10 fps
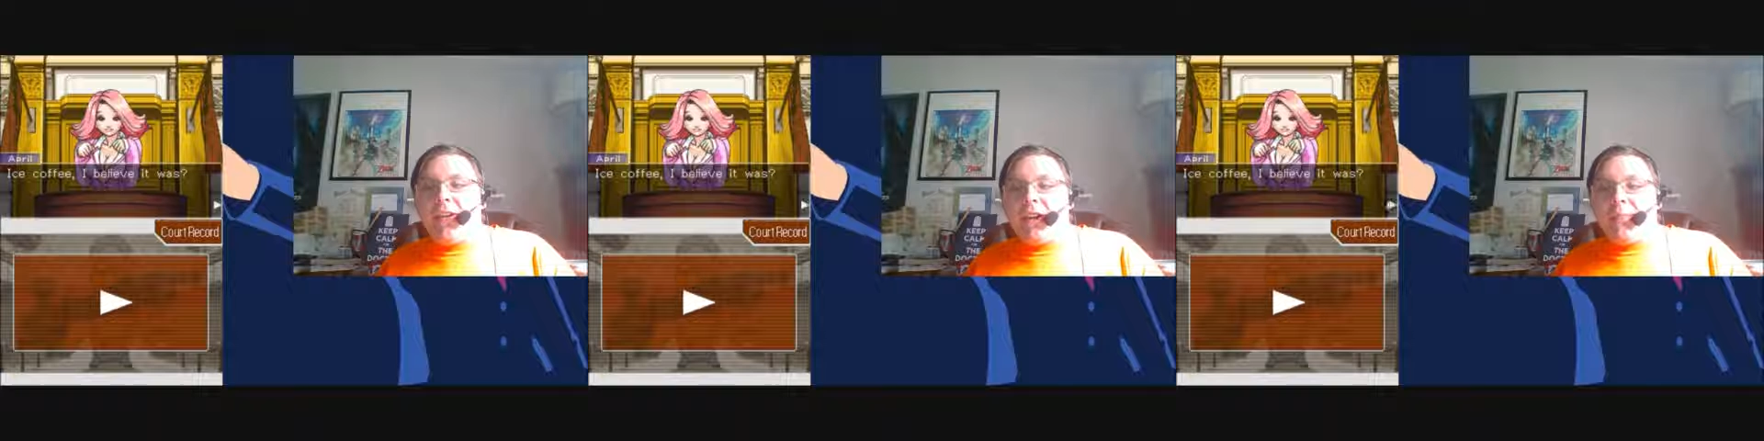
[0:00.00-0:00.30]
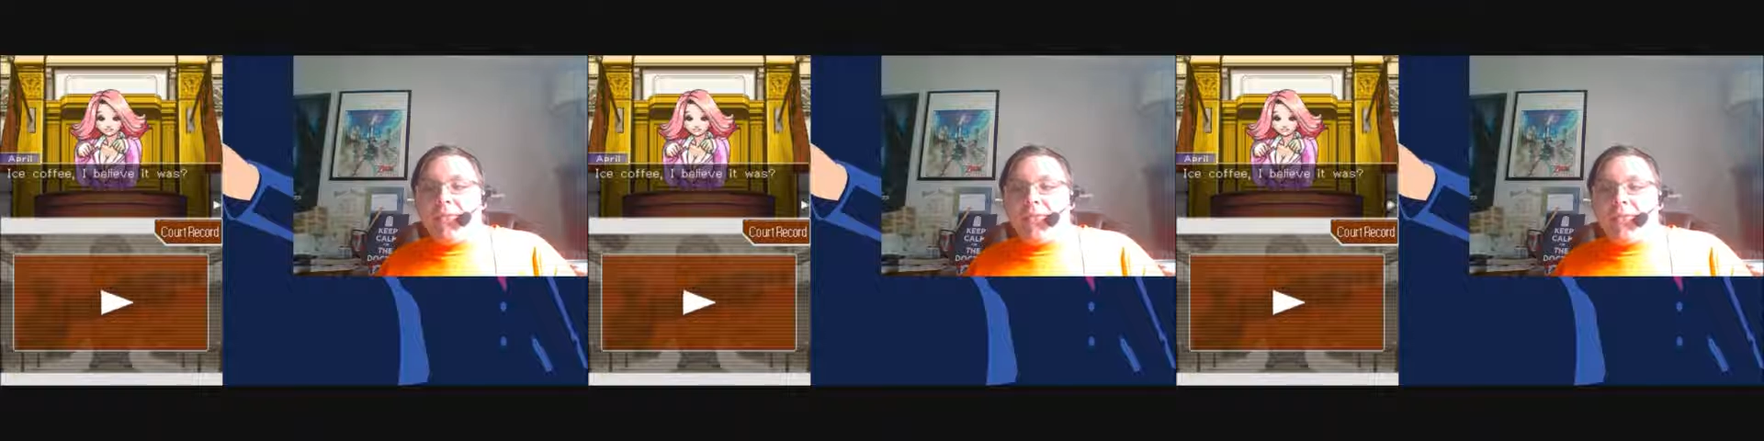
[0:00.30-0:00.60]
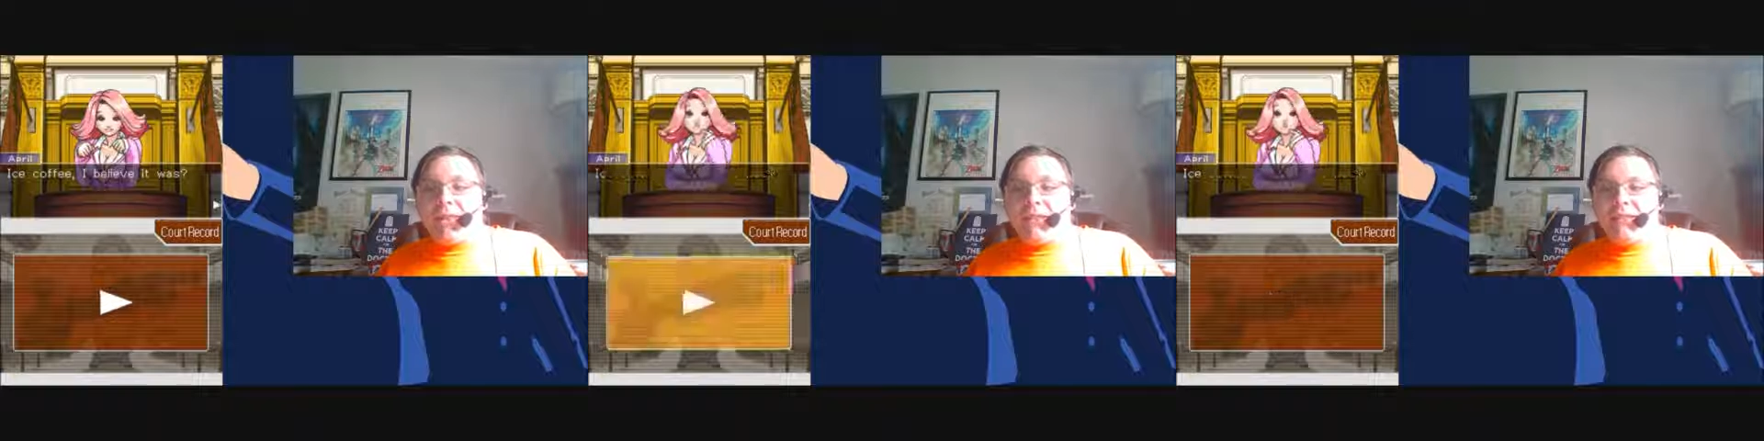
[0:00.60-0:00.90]
I believe it
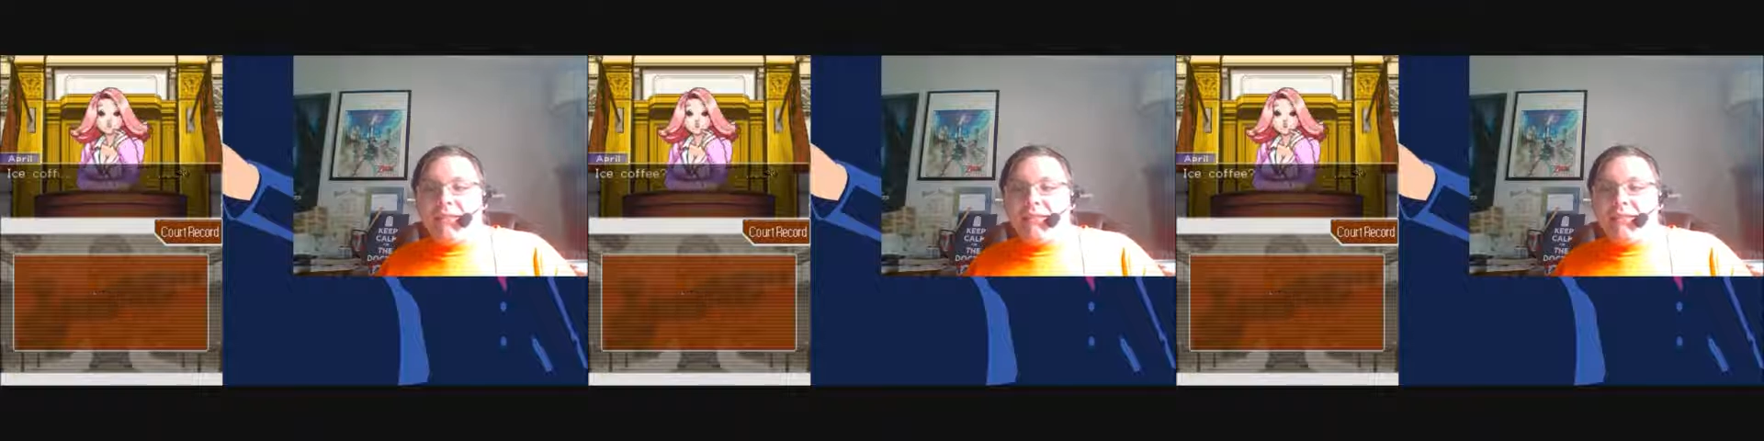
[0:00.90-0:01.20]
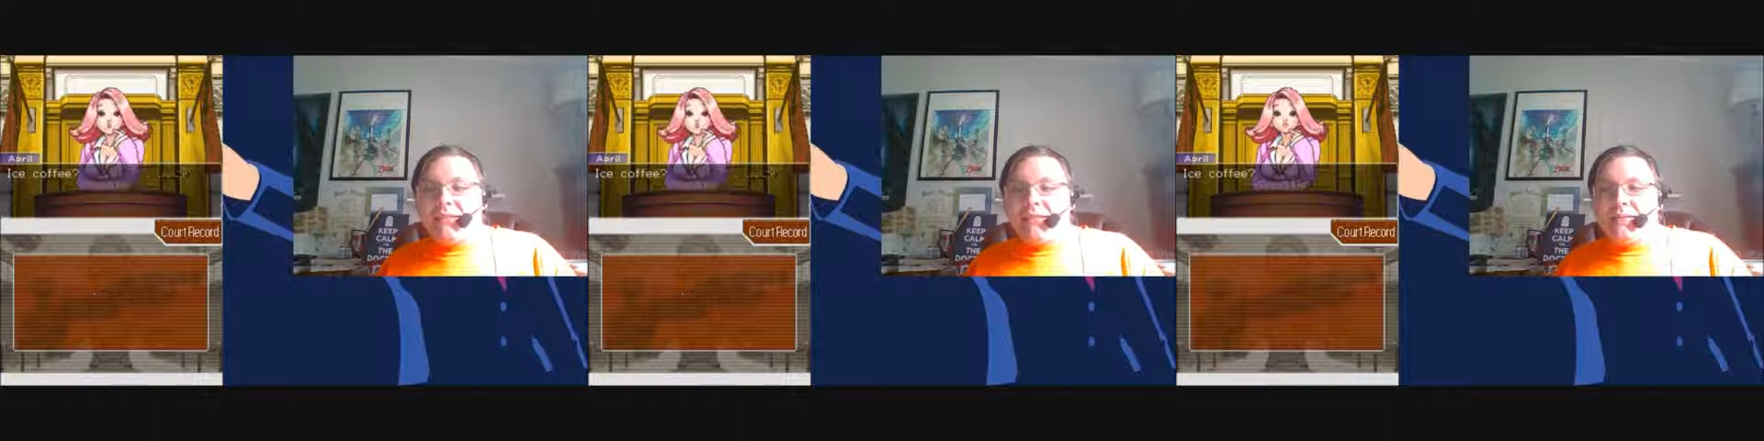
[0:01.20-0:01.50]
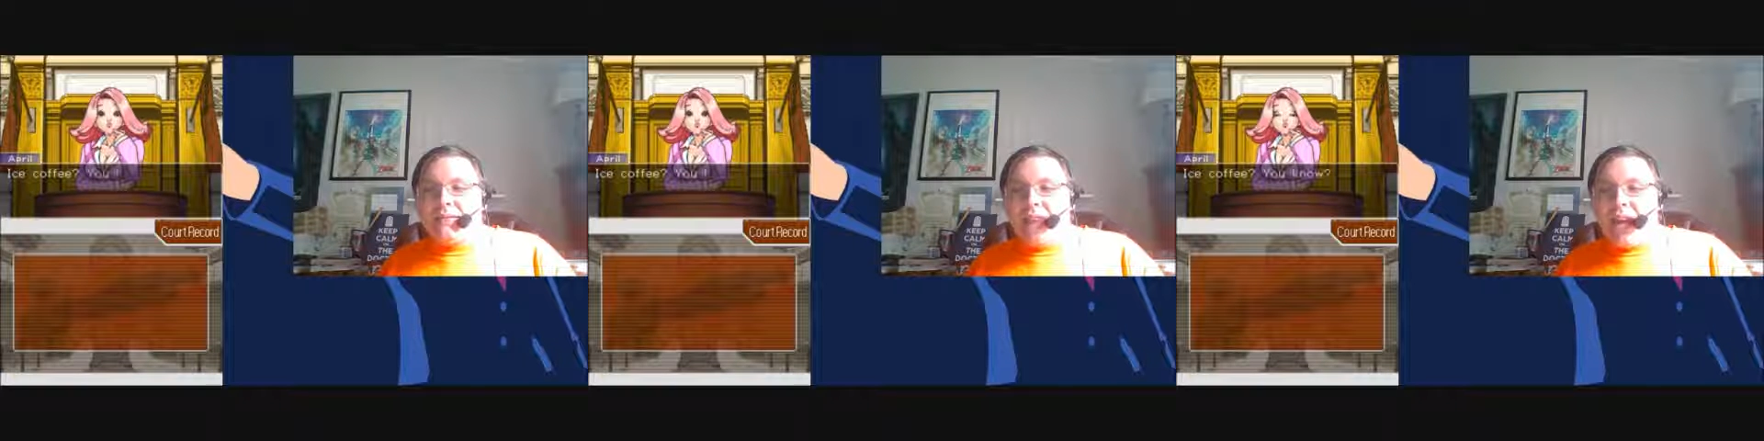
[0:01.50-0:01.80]
was.
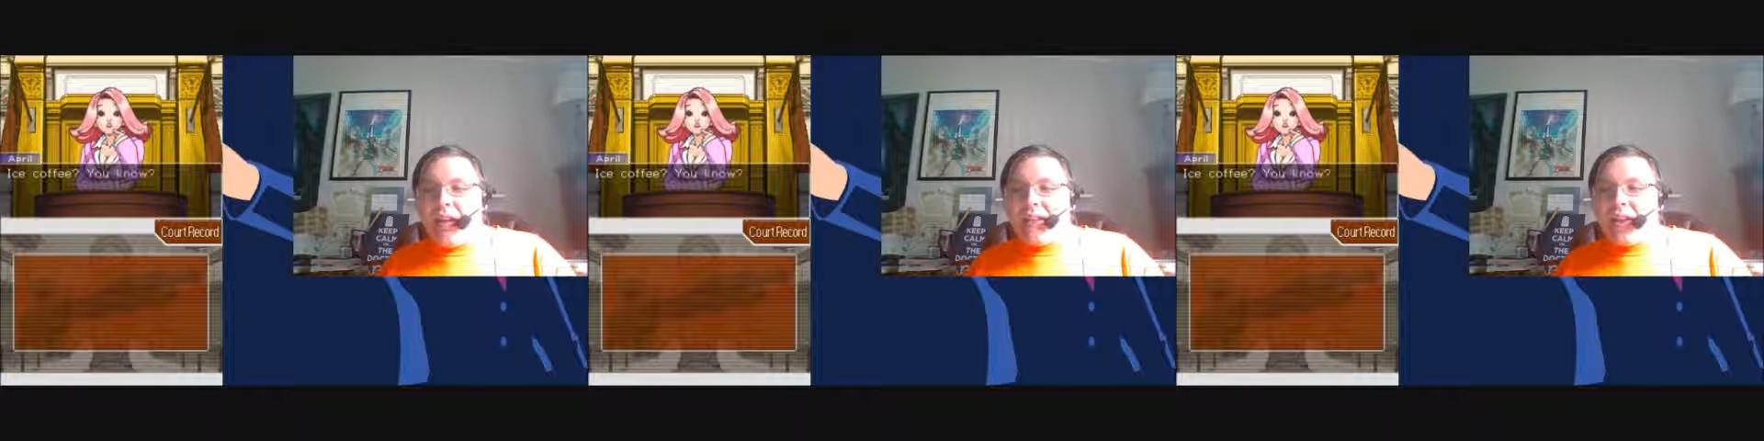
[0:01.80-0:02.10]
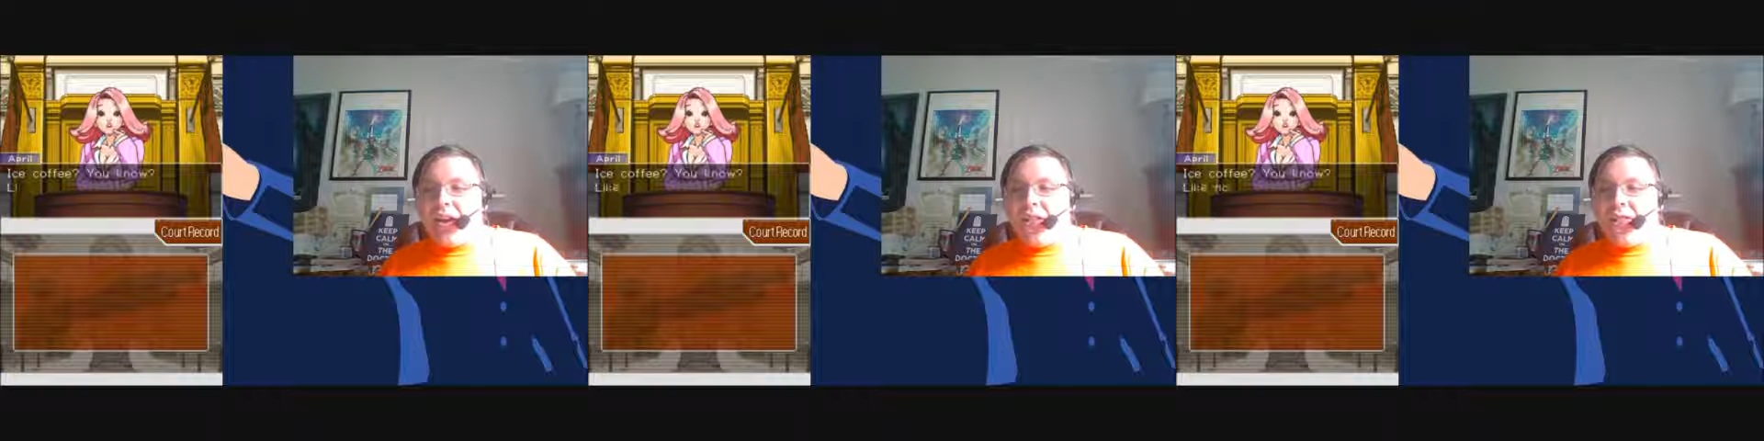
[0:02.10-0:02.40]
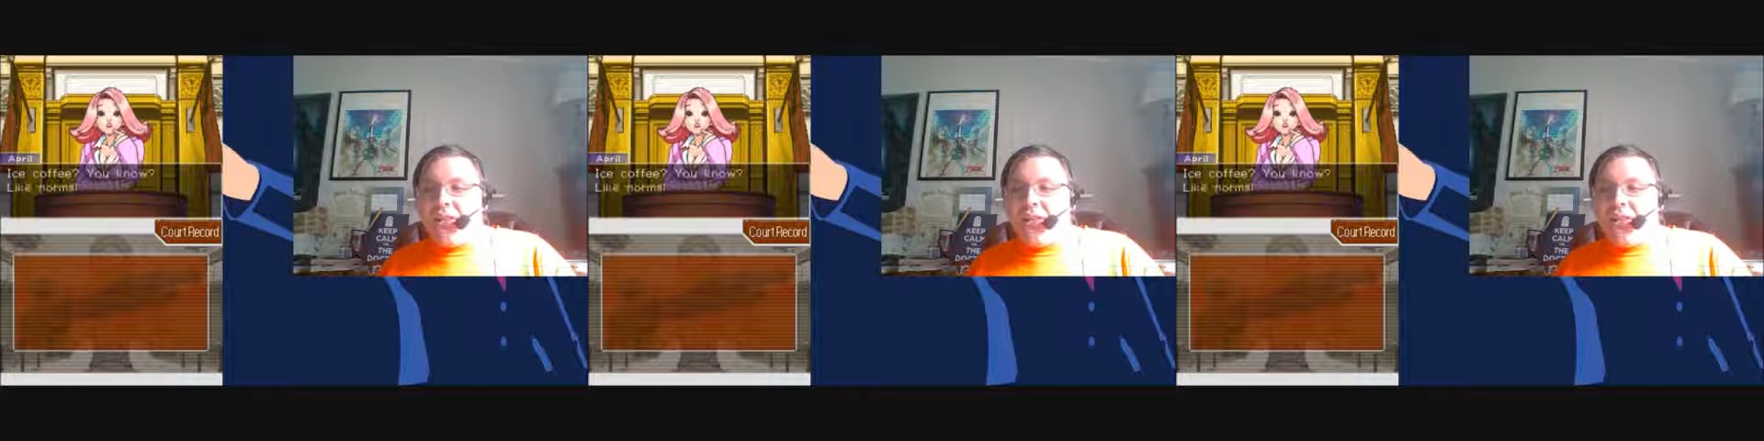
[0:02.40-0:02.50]
Iced coffee,